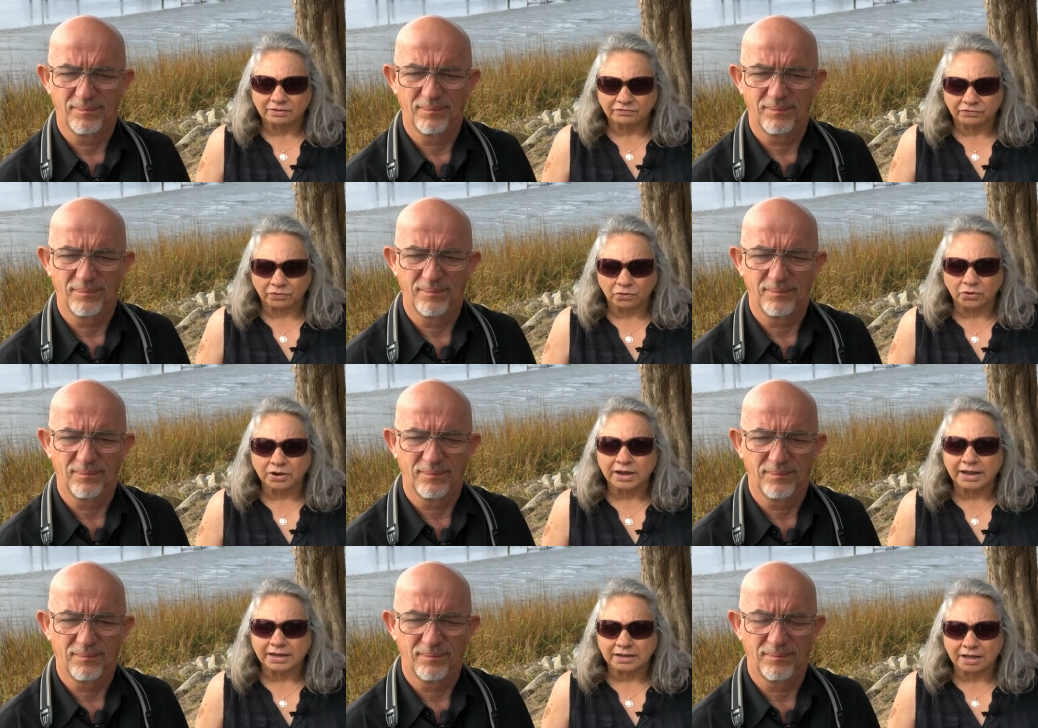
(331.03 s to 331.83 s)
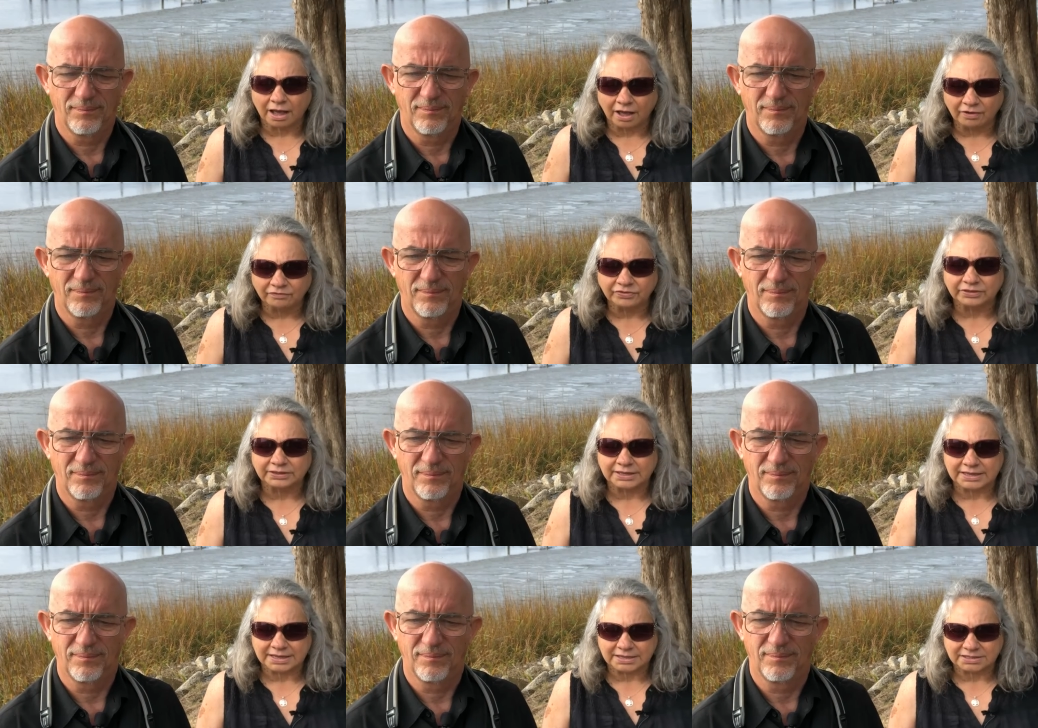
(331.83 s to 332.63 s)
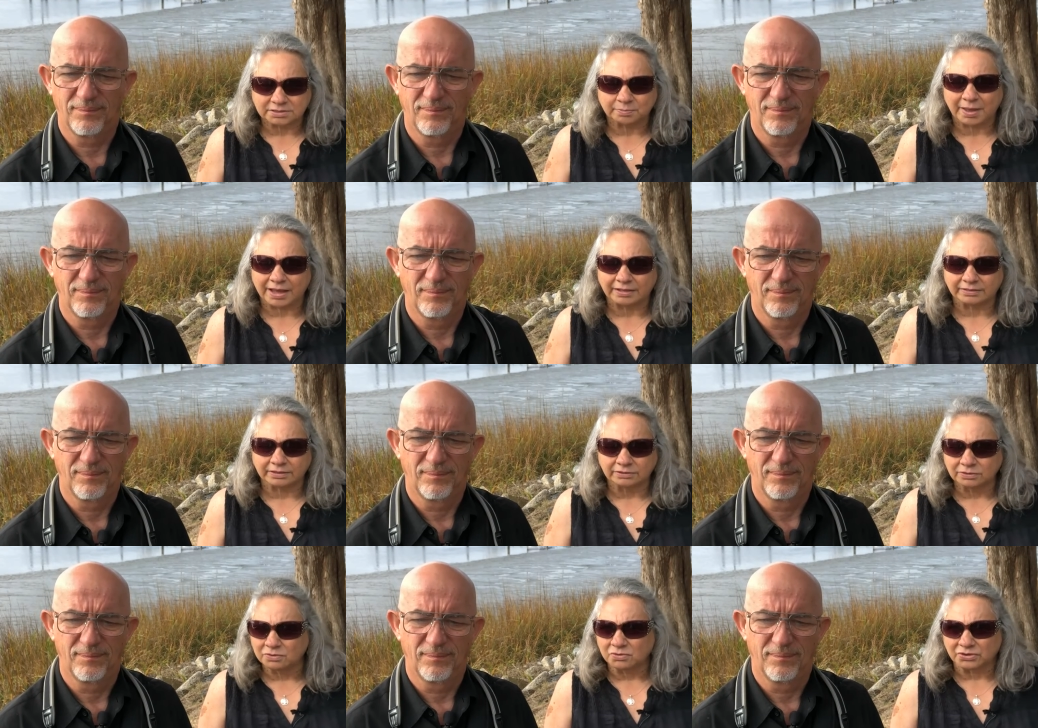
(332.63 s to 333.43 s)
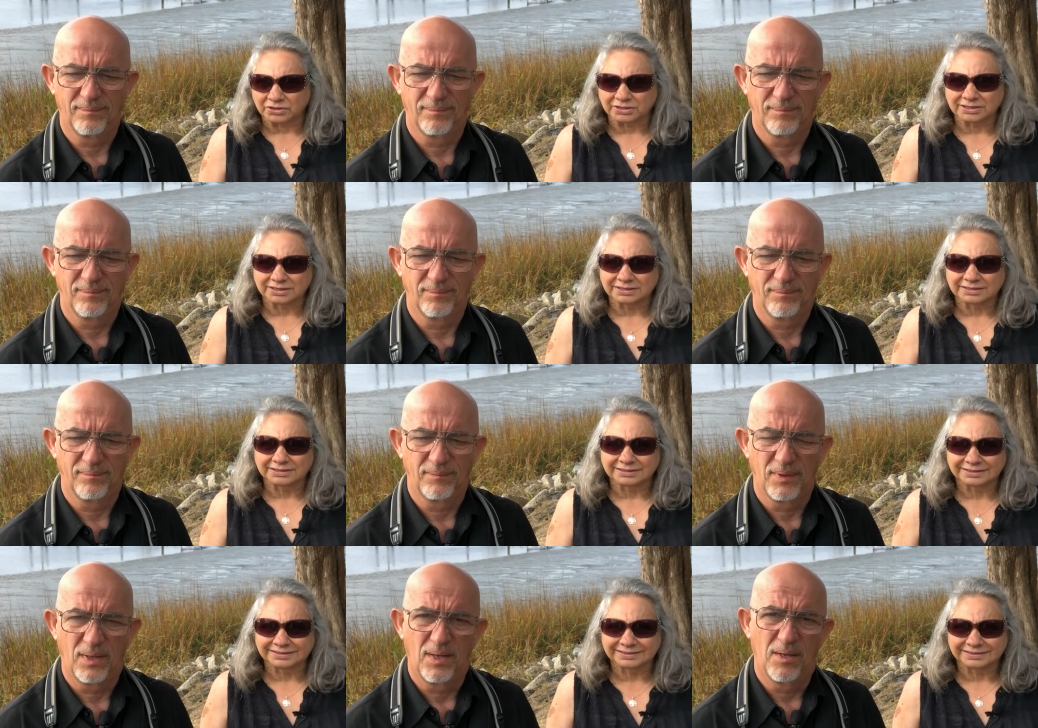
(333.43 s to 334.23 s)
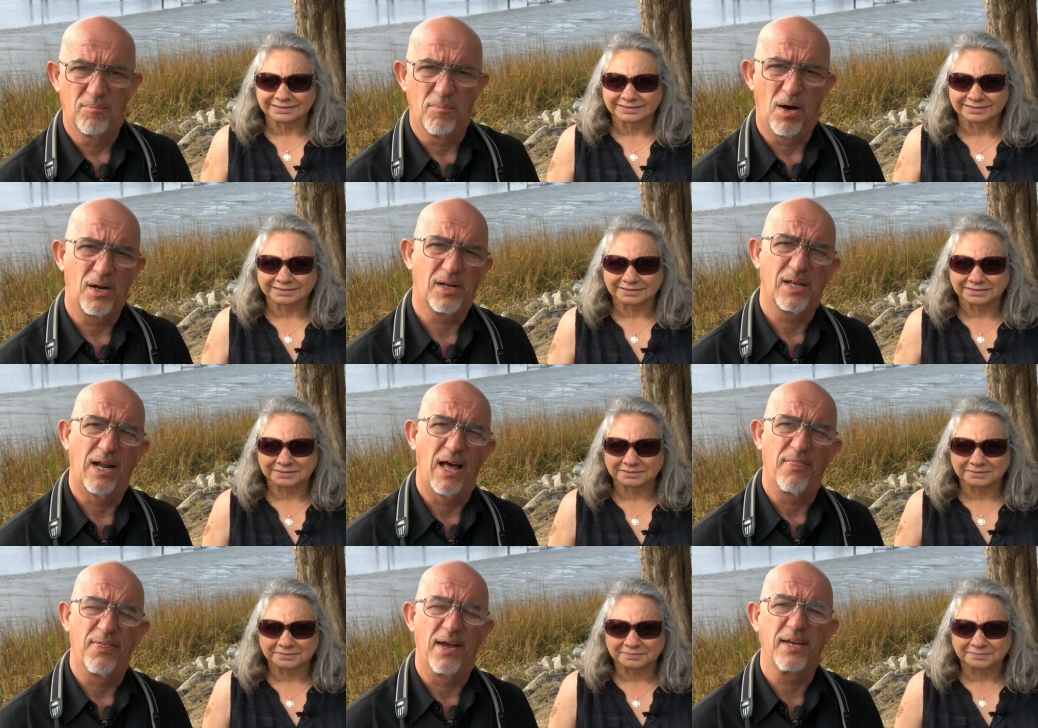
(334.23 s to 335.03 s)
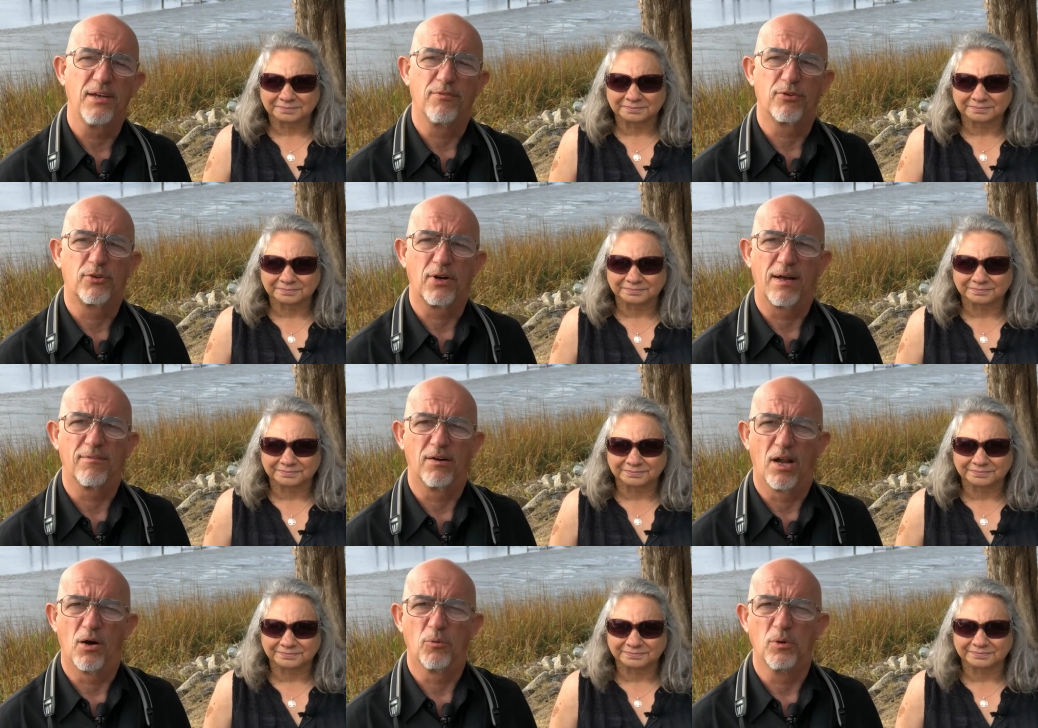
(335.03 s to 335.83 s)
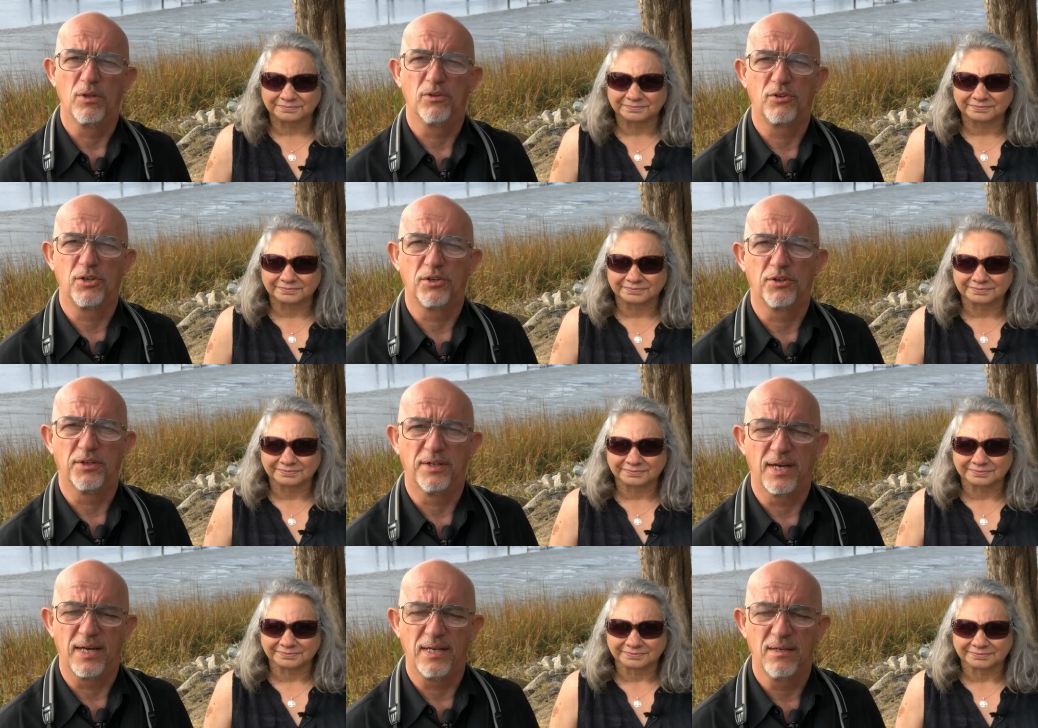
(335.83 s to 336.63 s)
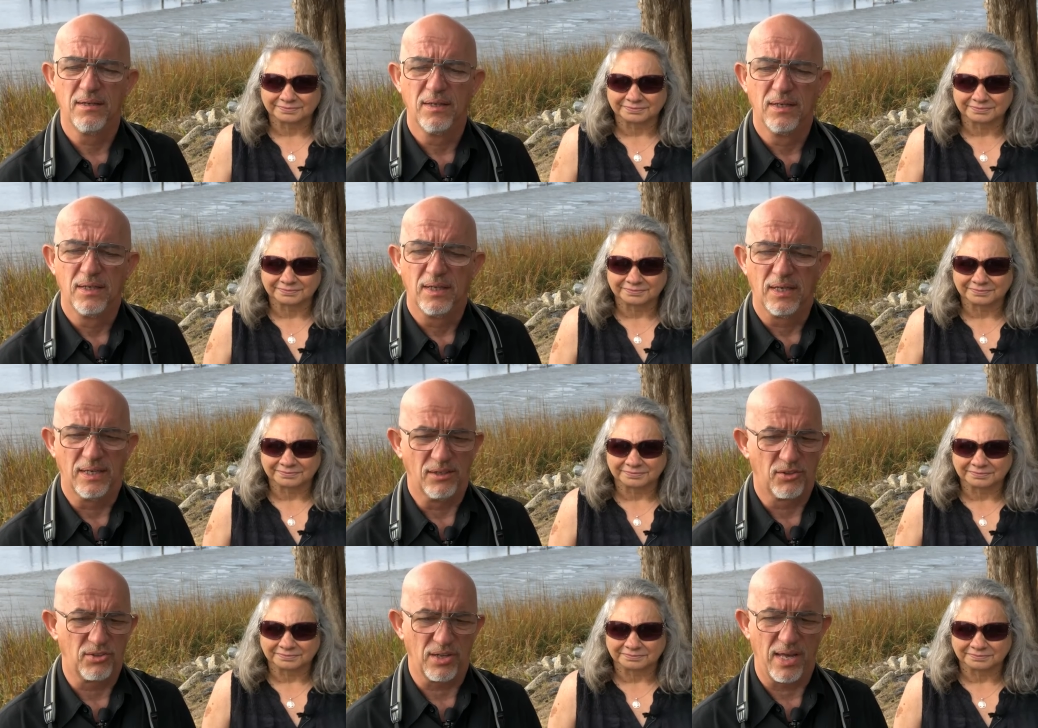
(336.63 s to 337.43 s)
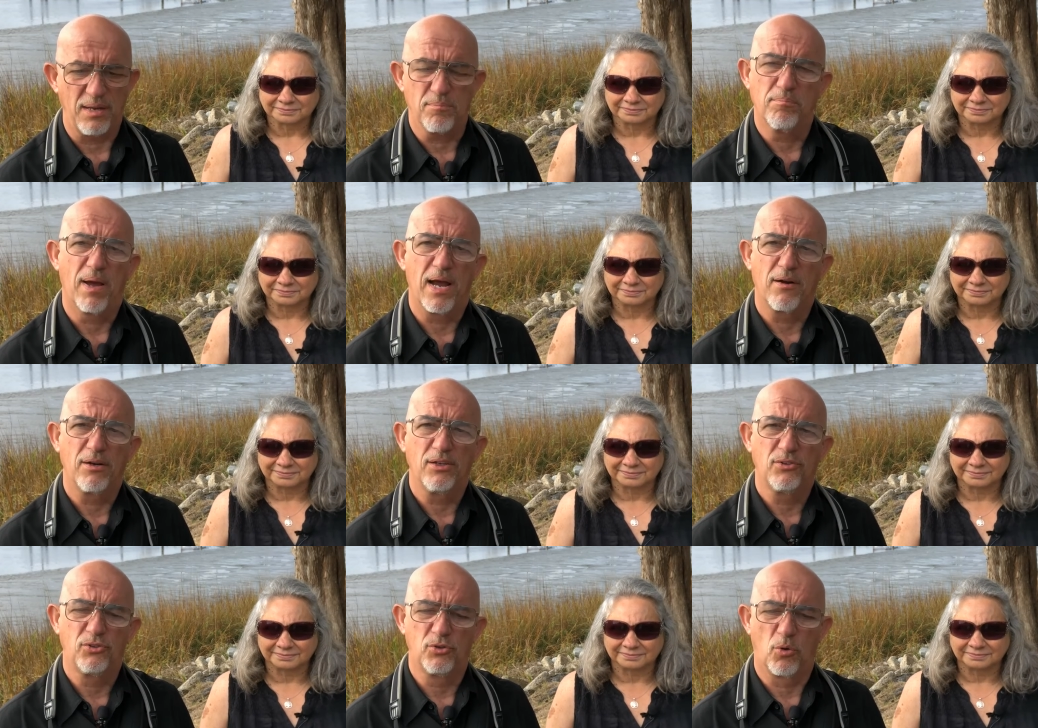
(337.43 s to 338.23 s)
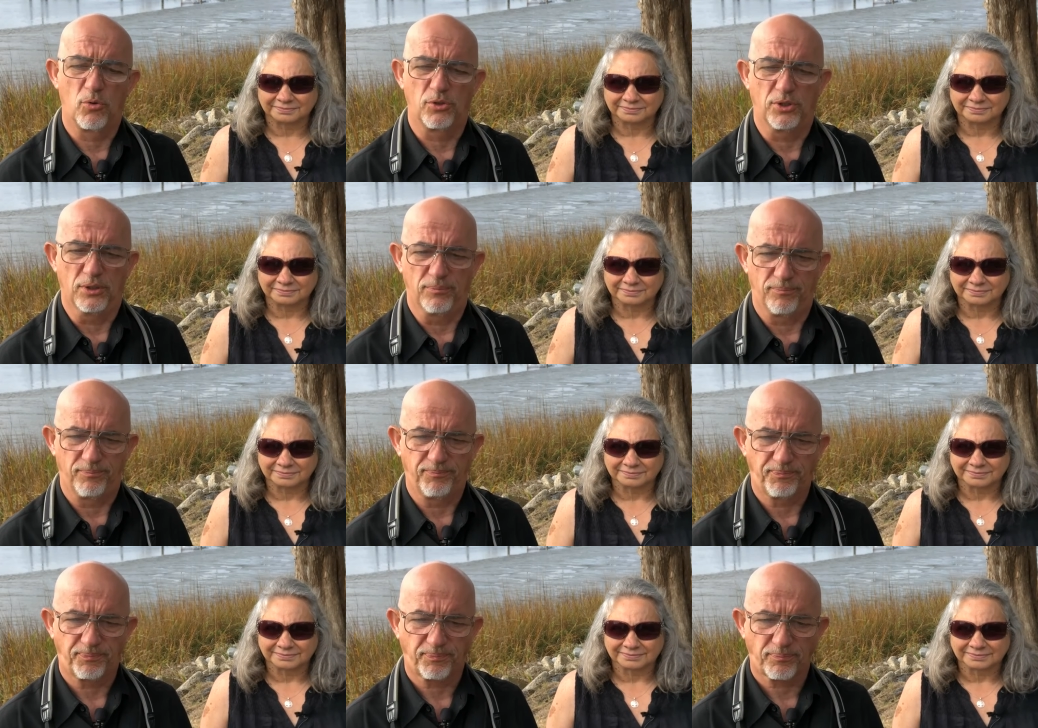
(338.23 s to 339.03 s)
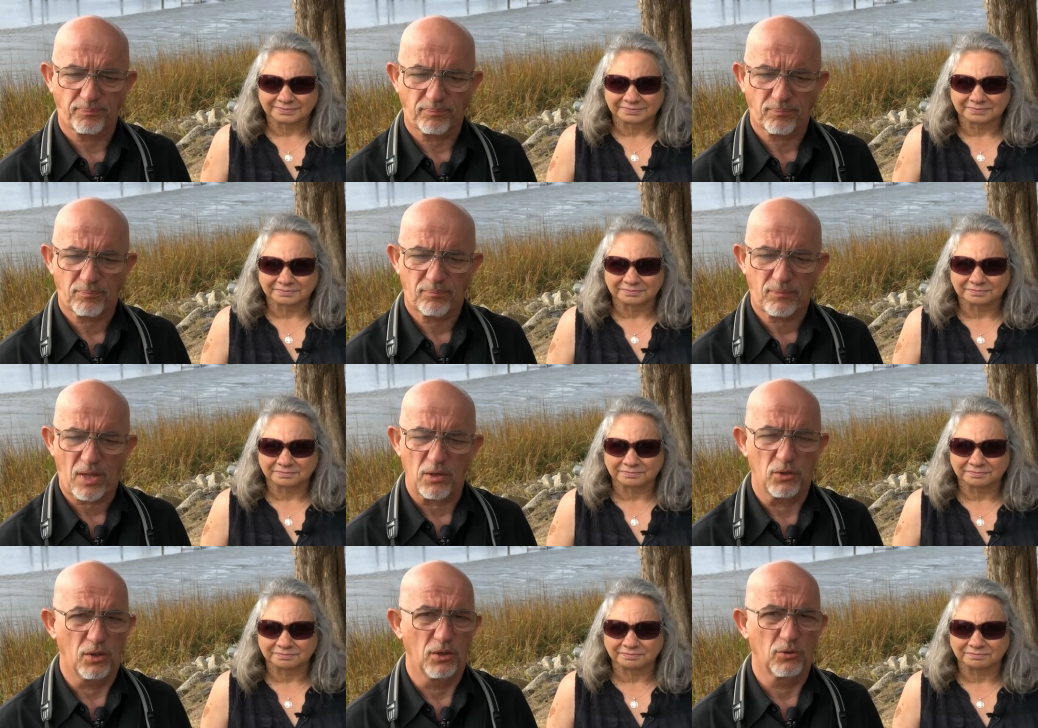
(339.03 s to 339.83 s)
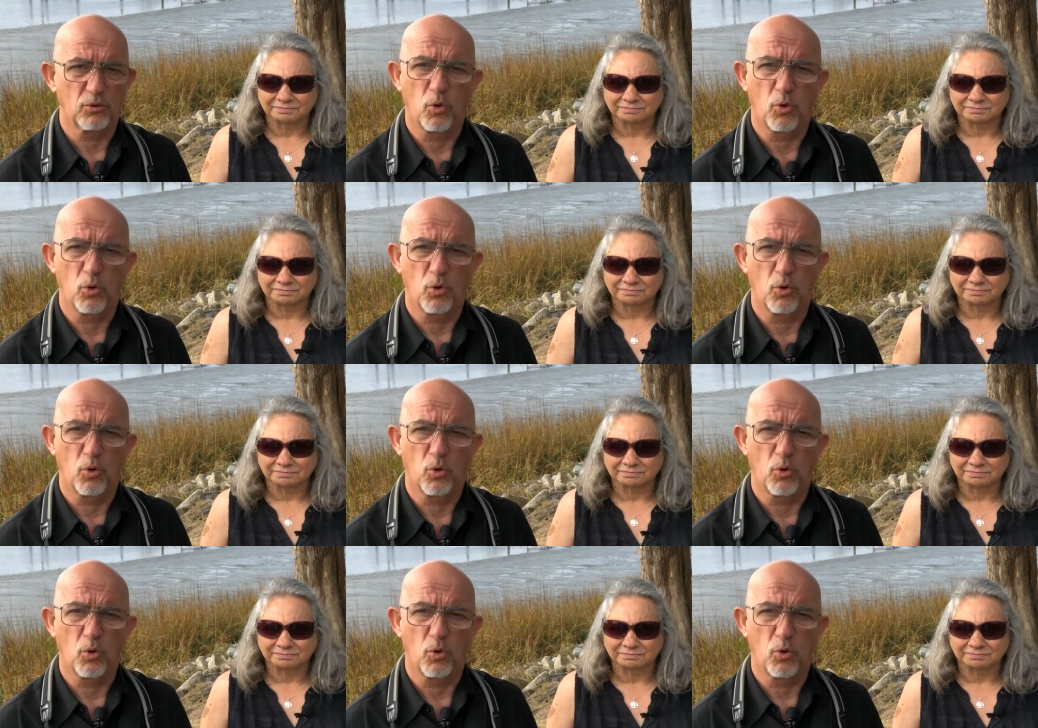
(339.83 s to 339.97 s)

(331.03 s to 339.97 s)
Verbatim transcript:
Speaker 1: for and confidently expect the Lord.
Speaker 2: Monica and I thank you for traveling along with us here today in St. Mary's, Georgia. A little